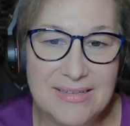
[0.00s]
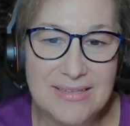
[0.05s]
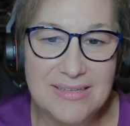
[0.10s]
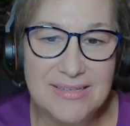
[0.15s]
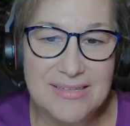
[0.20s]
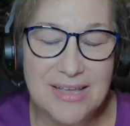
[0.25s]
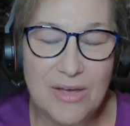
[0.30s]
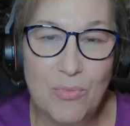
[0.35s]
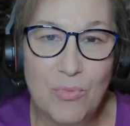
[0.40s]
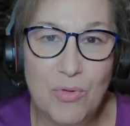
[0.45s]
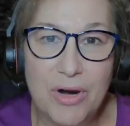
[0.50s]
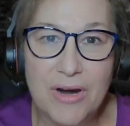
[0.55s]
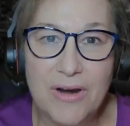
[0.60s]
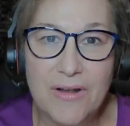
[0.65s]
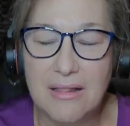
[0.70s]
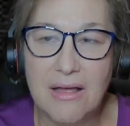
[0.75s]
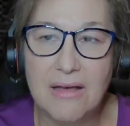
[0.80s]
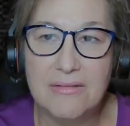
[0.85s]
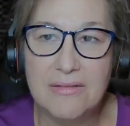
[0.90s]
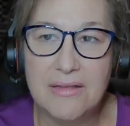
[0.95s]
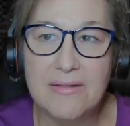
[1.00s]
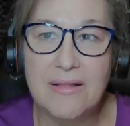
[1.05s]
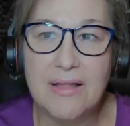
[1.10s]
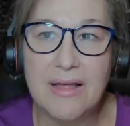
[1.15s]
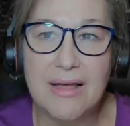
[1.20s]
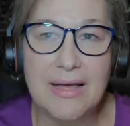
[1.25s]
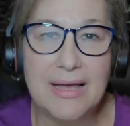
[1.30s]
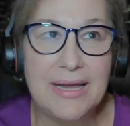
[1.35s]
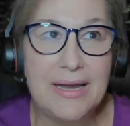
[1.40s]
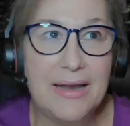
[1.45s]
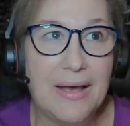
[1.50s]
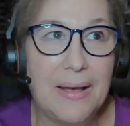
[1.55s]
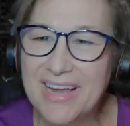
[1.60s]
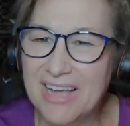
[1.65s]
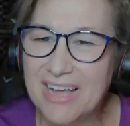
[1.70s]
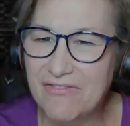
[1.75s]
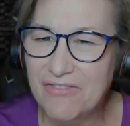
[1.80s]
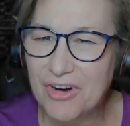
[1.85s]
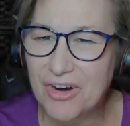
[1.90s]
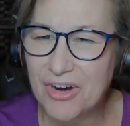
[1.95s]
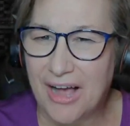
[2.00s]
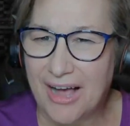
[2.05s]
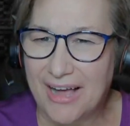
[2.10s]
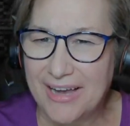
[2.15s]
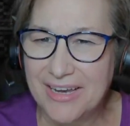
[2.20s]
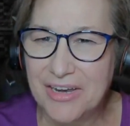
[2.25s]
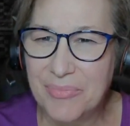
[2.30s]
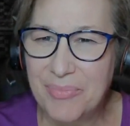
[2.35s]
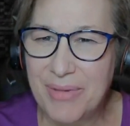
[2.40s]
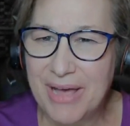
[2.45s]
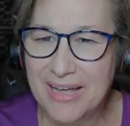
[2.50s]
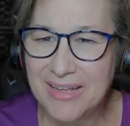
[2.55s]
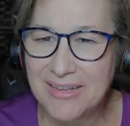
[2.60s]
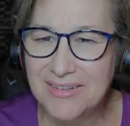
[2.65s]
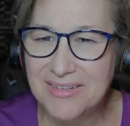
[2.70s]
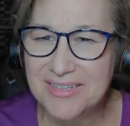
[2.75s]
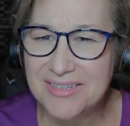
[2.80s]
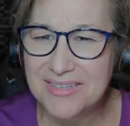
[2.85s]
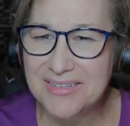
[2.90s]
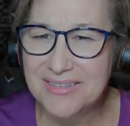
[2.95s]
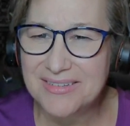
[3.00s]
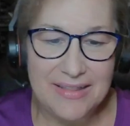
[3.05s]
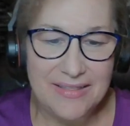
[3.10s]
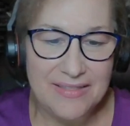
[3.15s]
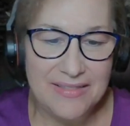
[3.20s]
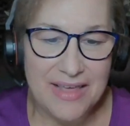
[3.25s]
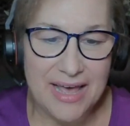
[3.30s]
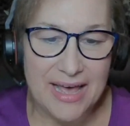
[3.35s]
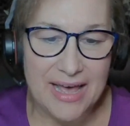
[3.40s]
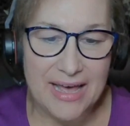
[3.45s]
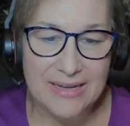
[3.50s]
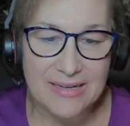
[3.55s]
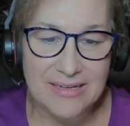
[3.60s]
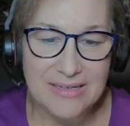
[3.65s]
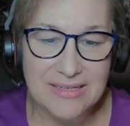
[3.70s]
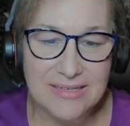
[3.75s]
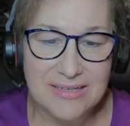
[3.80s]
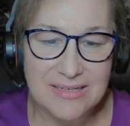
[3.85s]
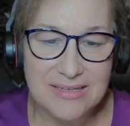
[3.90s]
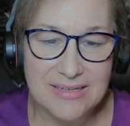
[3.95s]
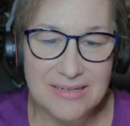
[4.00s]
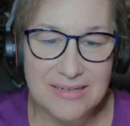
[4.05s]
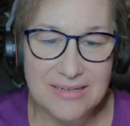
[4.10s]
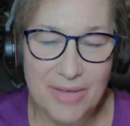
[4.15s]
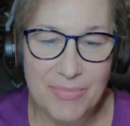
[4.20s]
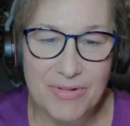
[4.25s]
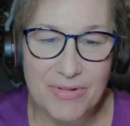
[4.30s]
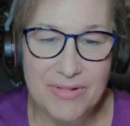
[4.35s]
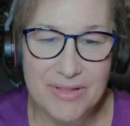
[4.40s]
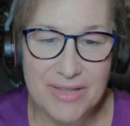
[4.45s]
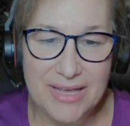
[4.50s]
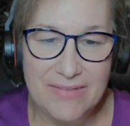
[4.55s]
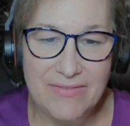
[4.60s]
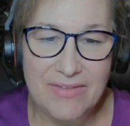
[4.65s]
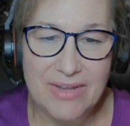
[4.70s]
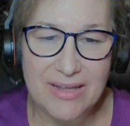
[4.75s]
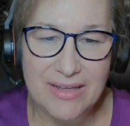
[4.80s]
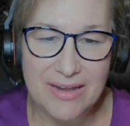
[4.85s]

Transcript: Somewhere along the line, I got forgotten about in that I believe.